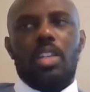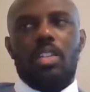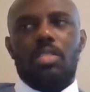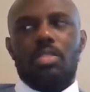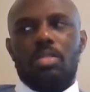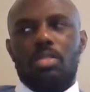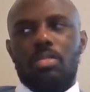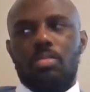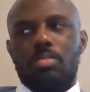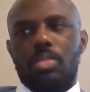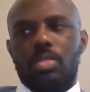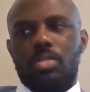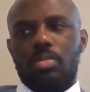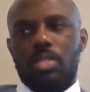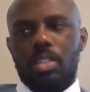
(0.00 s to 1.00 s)
either
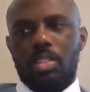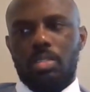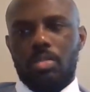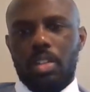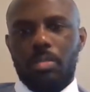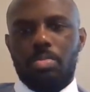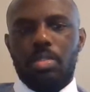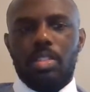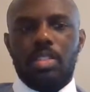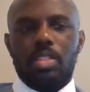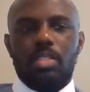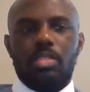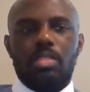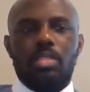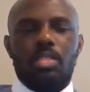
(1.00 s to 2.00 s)
between Great
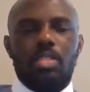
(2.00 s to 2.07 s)
Britain